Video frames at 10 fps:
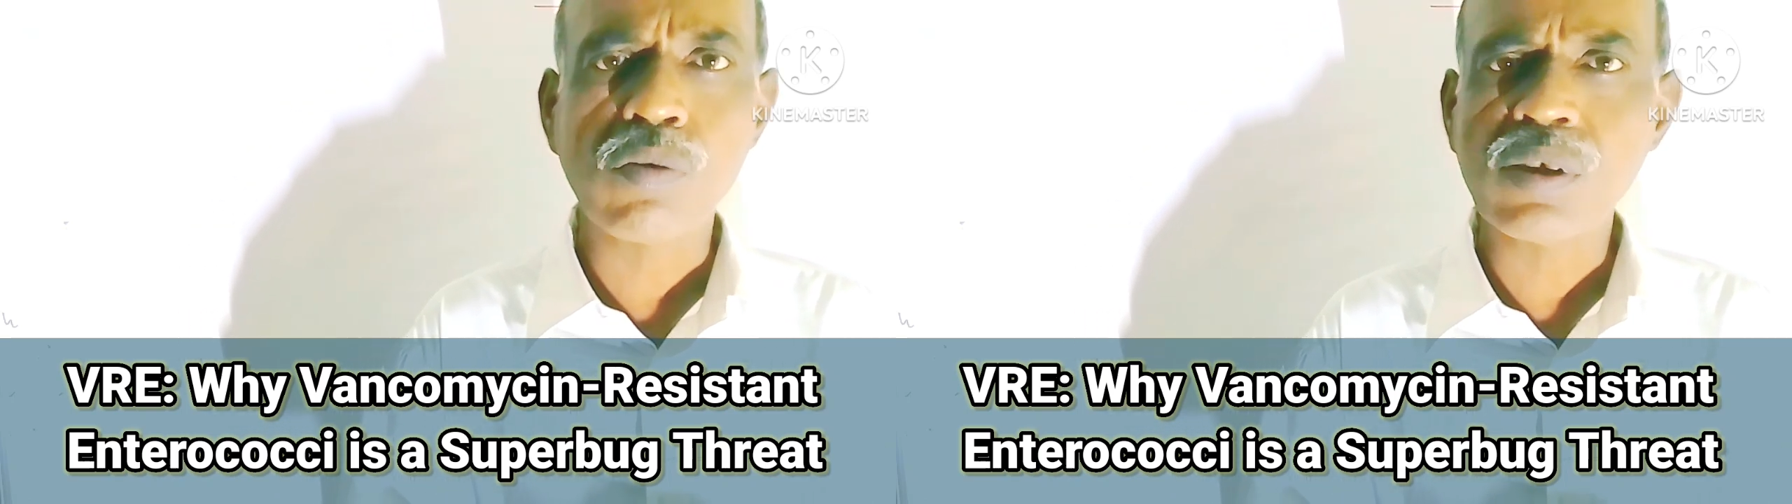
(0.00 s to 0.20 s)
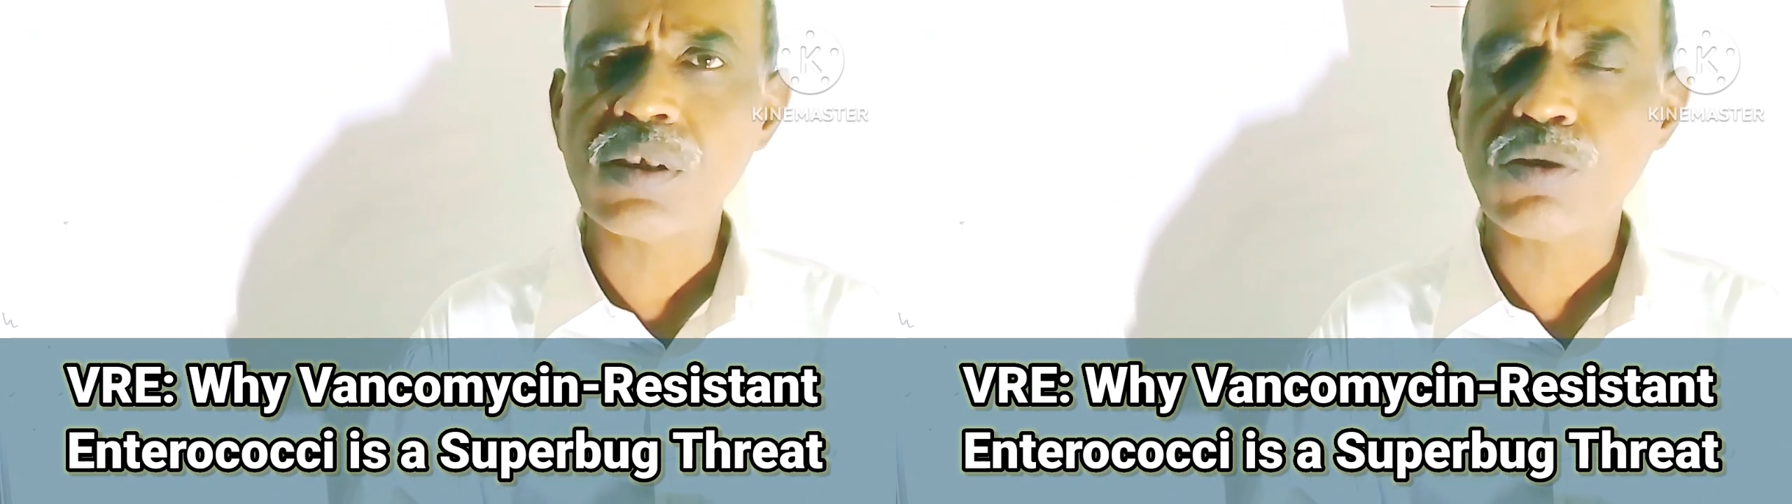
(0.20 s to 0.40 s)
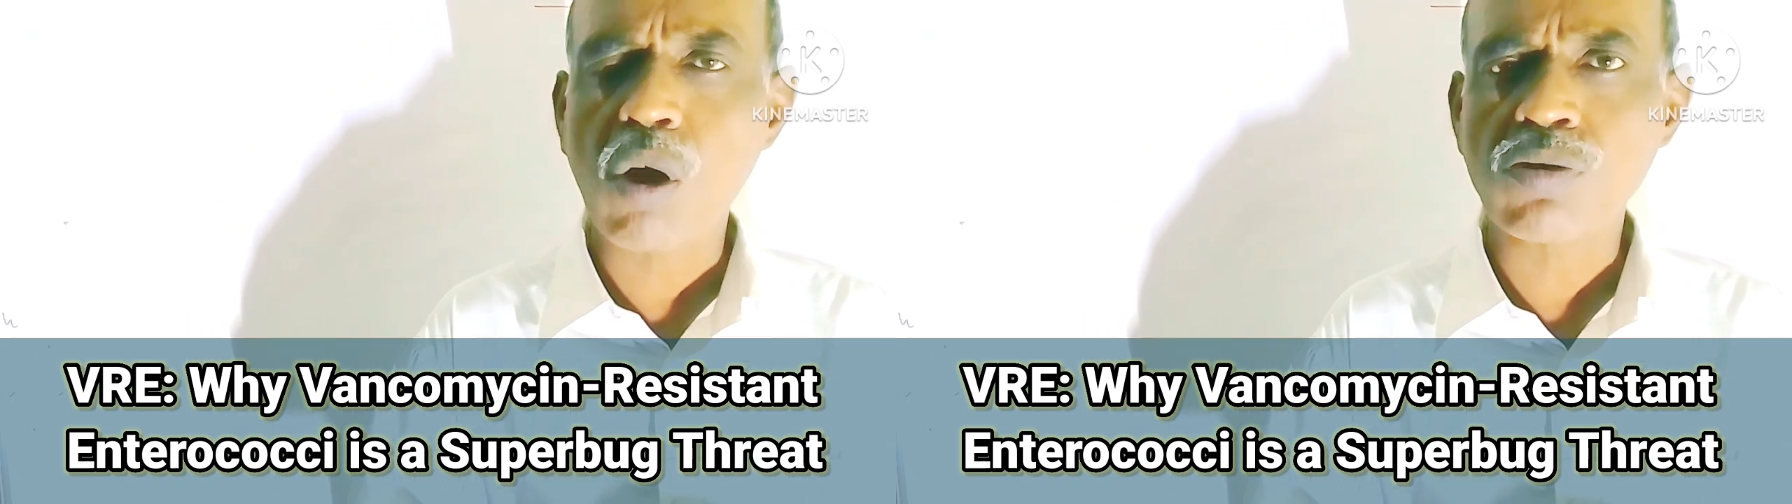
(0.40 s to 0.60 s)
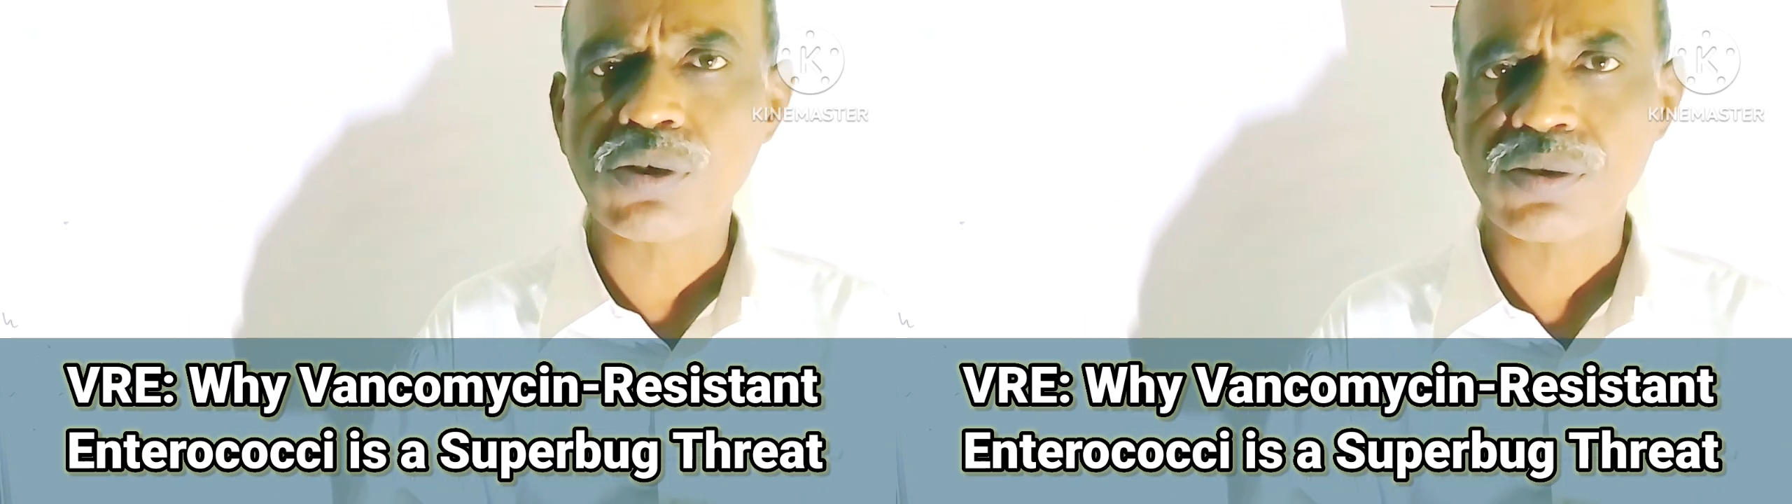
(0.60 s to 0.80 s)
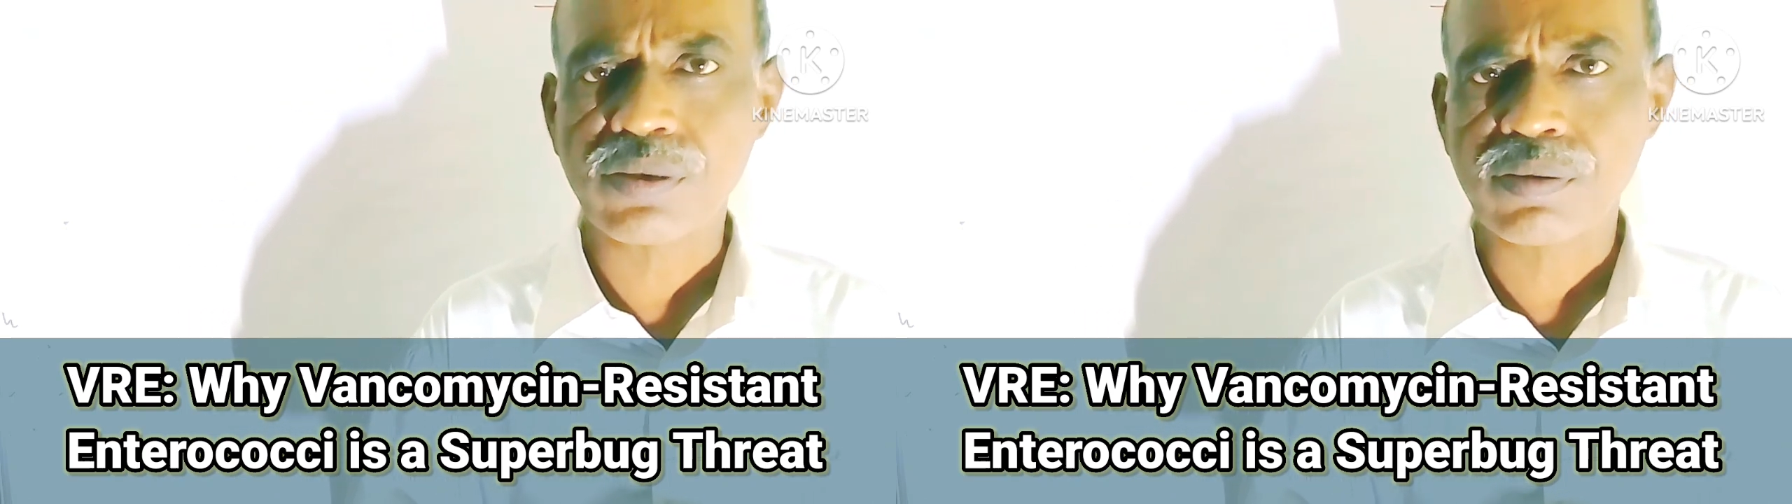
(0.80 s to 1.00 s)
only the
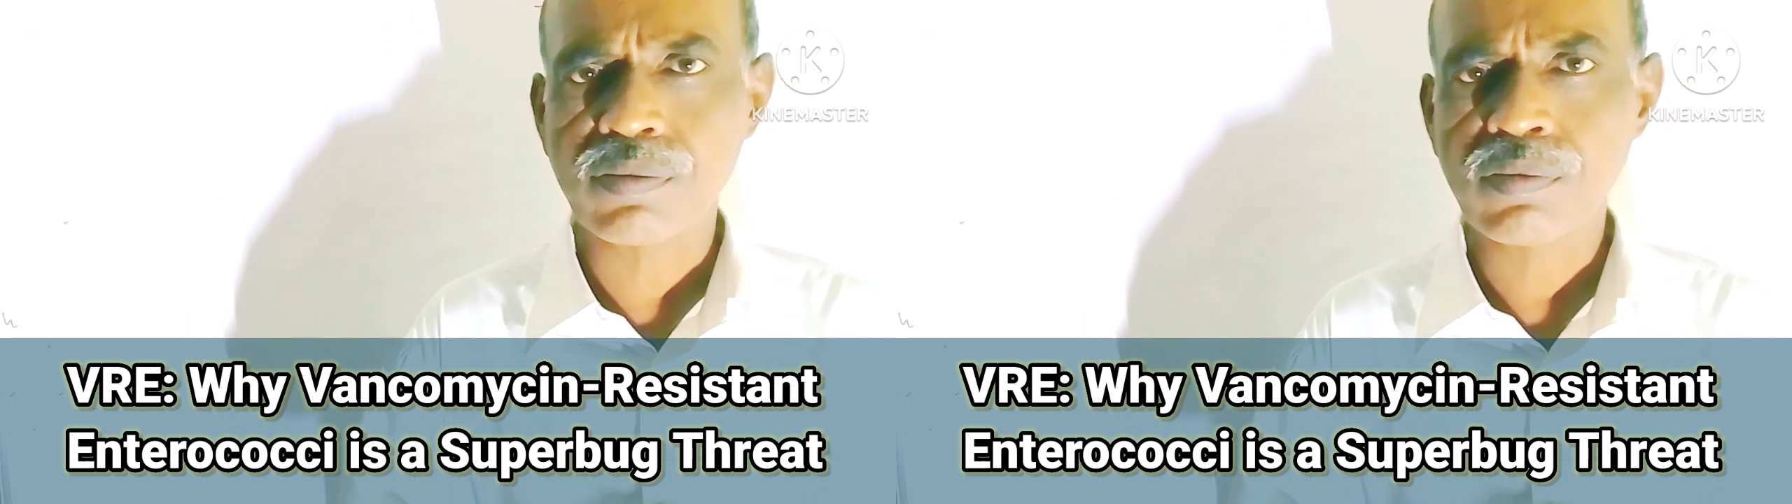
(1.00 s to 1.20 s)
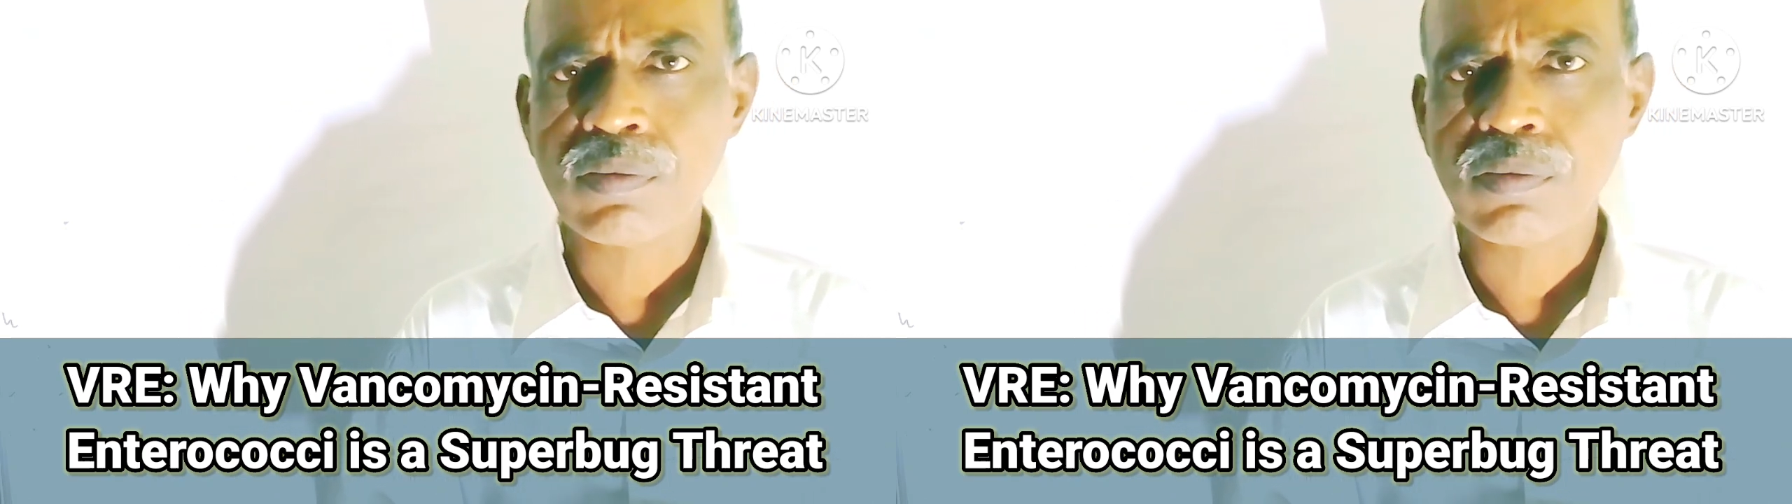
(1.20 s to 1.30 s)
doctors